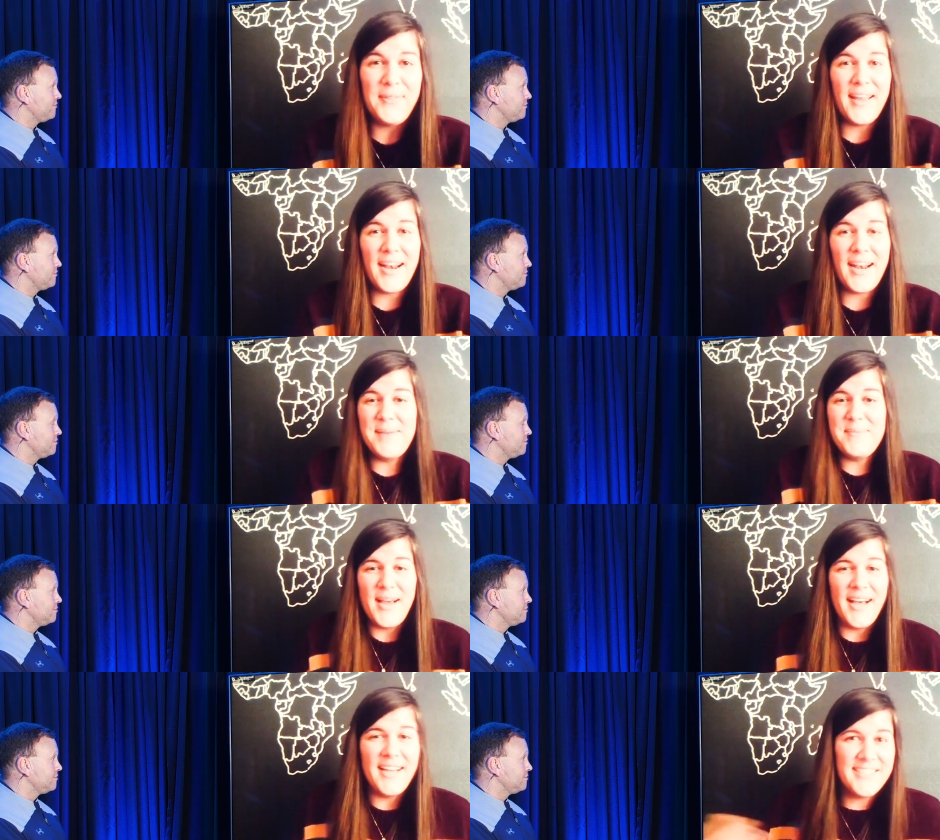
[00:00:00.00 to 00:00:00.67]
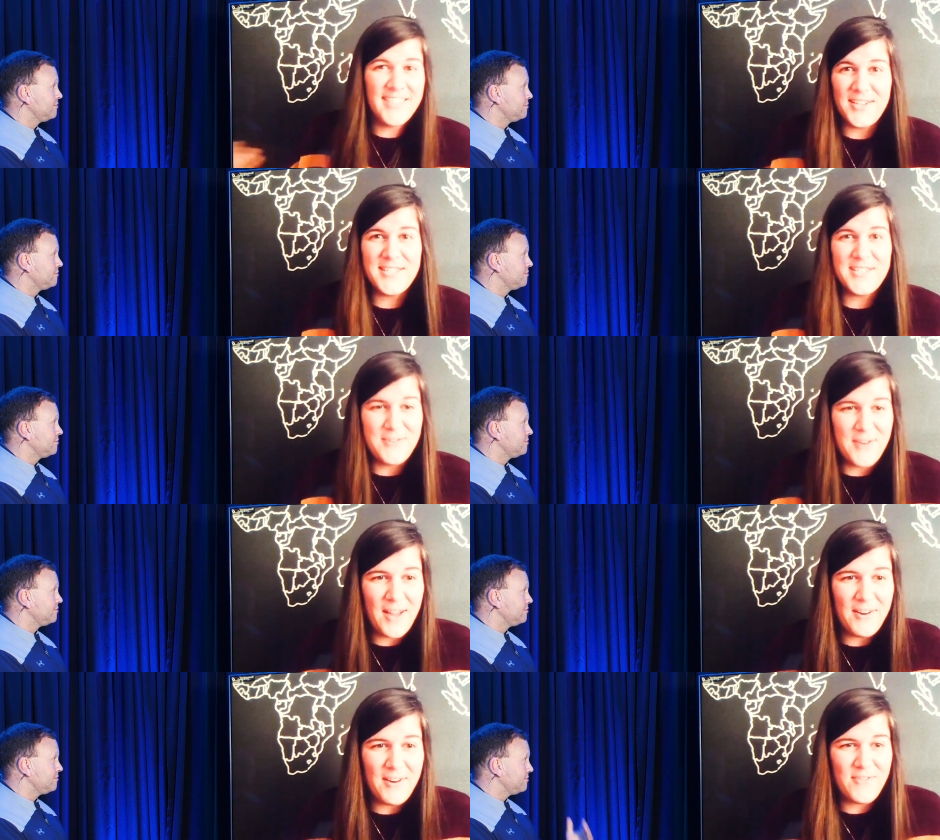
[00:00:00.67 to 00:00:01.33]
Speaker 1: that I'm not tossing around
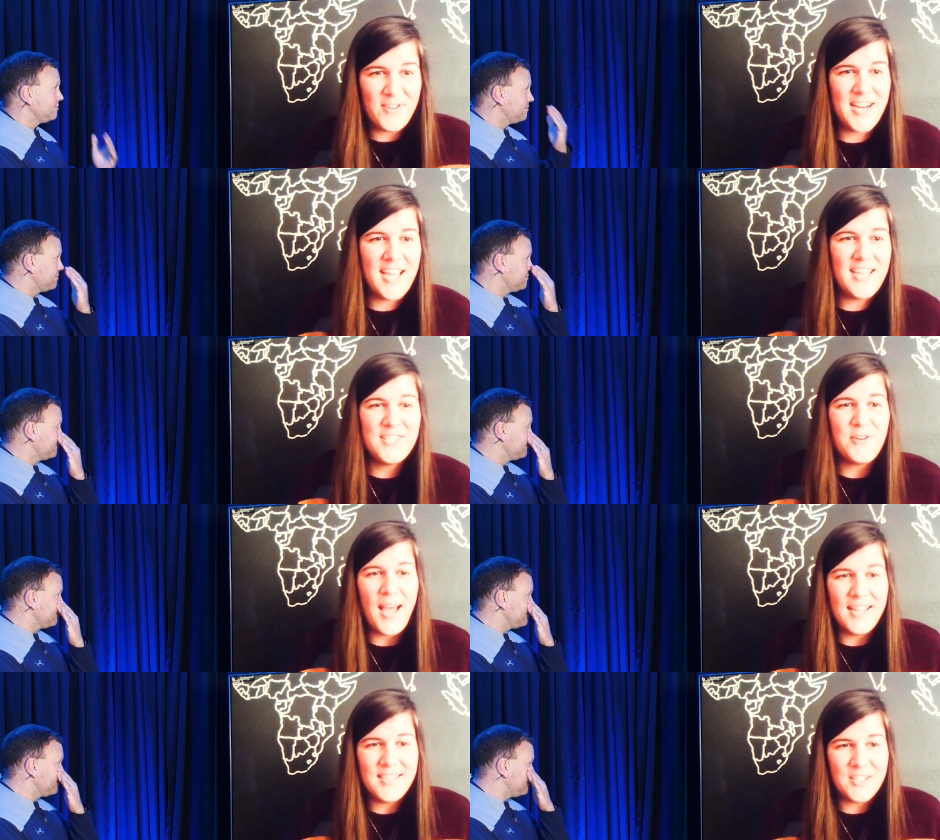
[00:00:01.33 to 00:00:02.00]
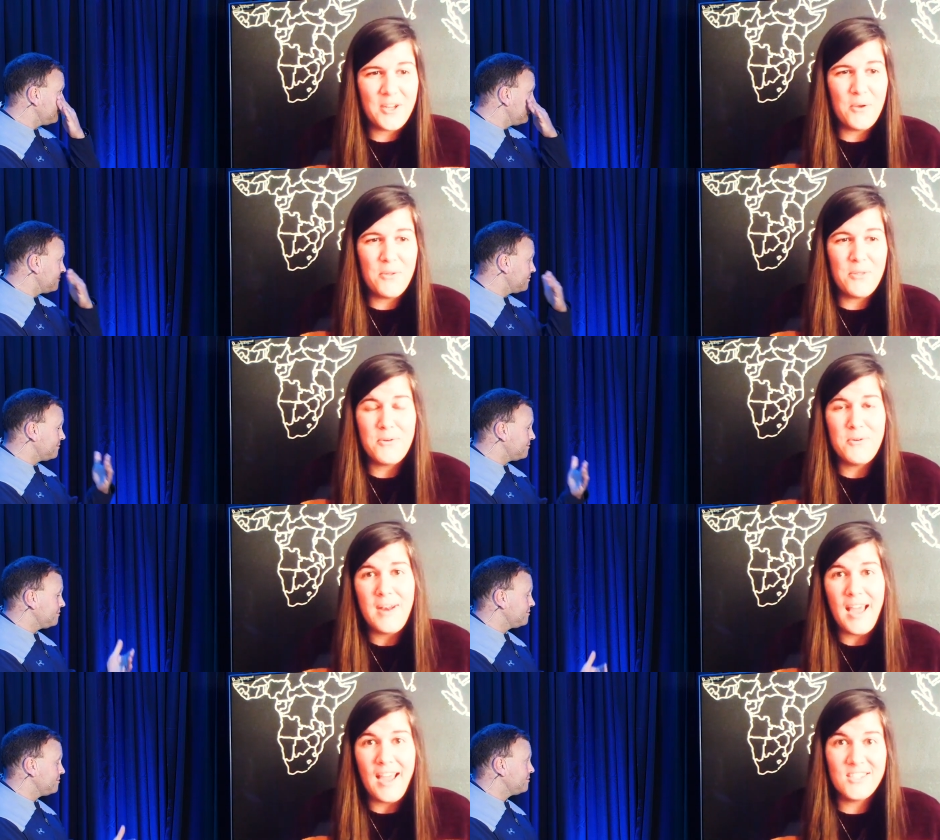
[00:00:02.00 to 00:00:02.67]
every day, so had to go through and
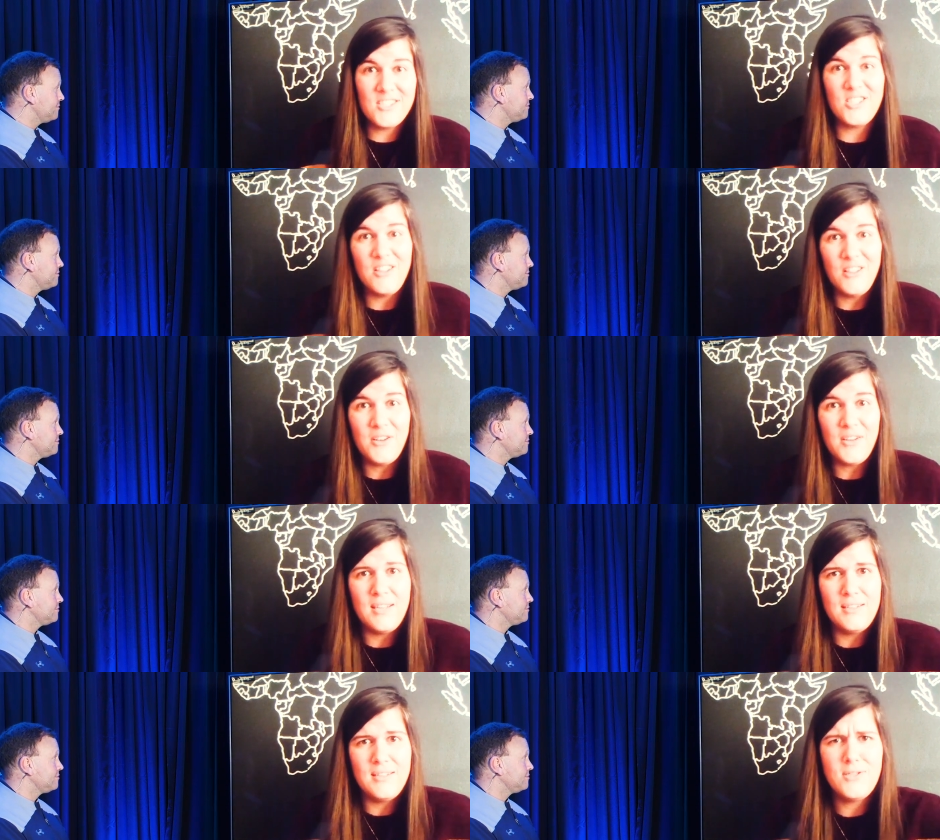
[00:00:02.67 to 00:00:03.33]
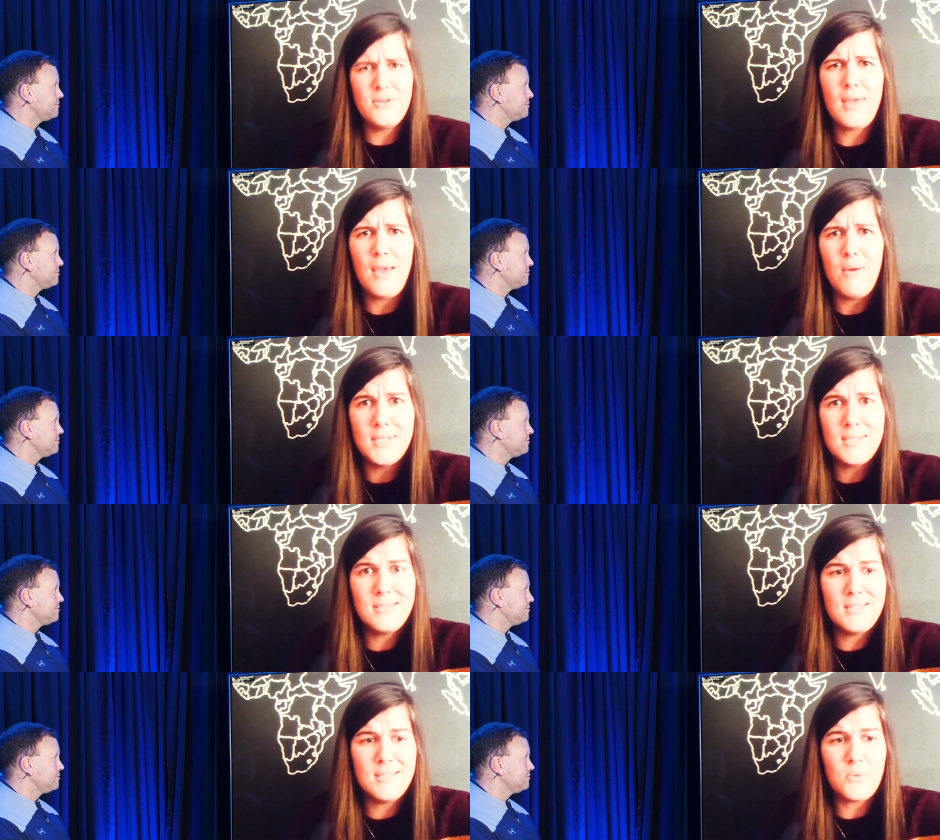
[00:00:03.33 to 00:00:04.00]
actually look into. Okay, what does
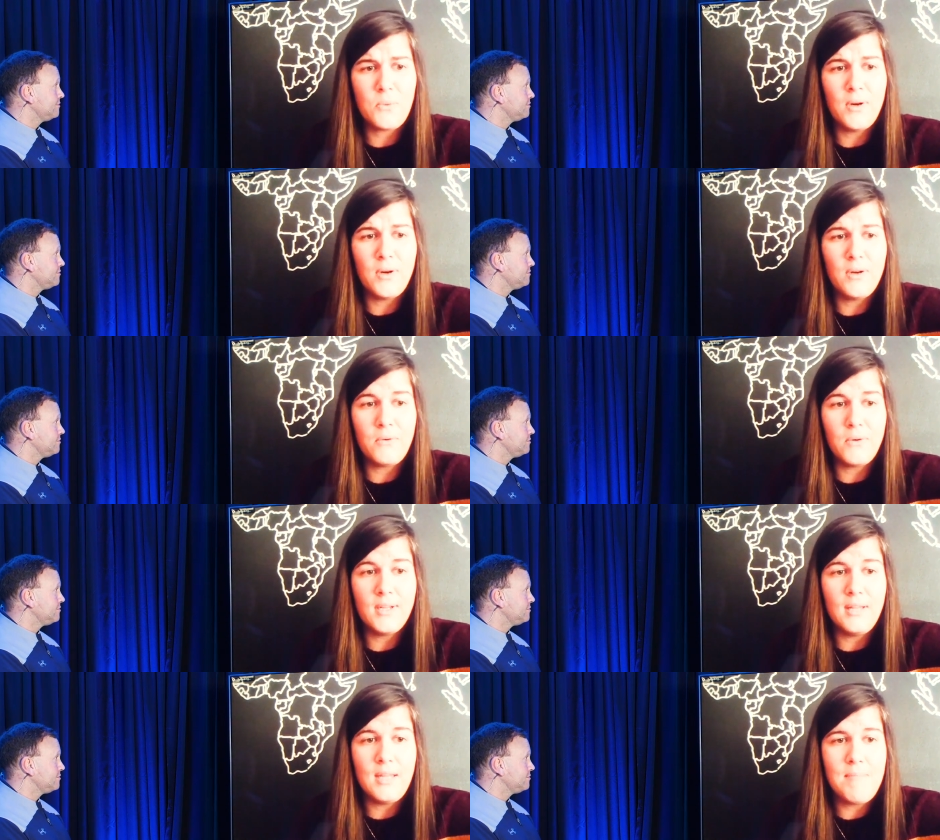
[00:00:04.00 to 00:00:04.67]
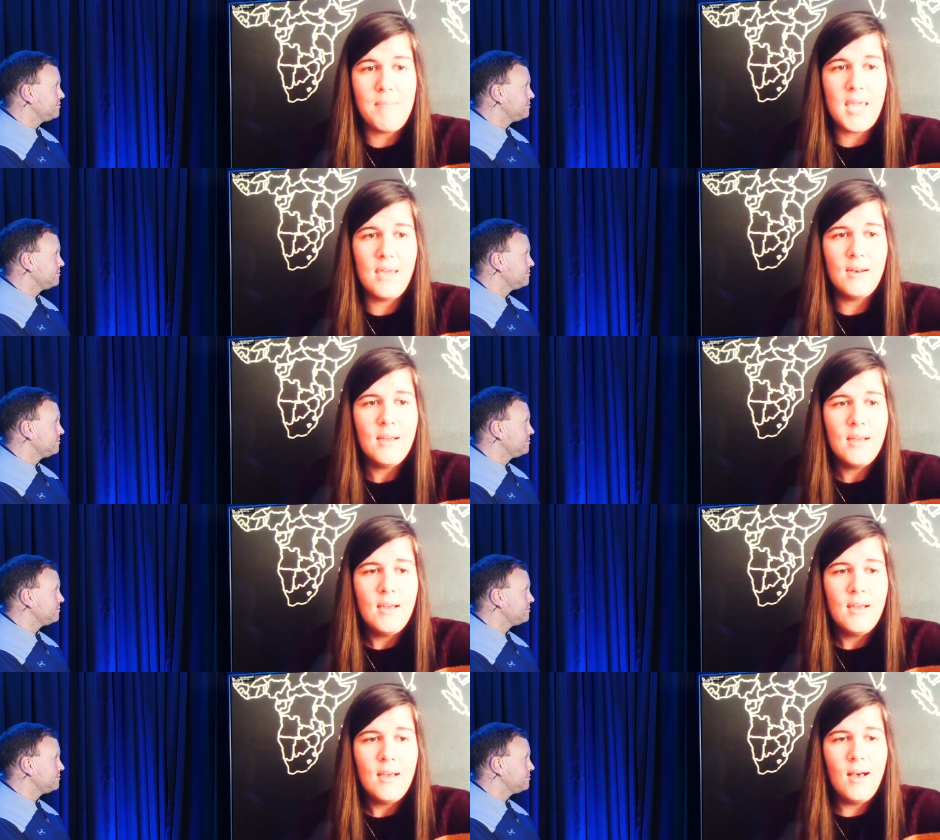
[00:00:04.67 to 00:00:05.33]
this word really mean?
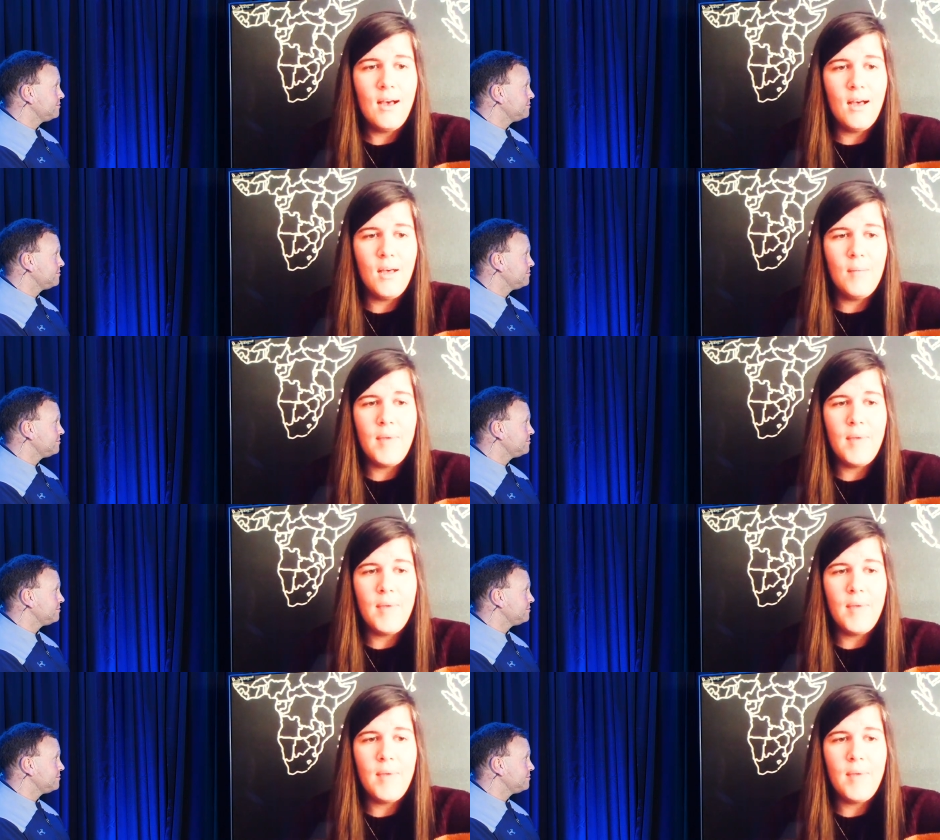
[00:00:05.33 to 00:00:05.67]
Um,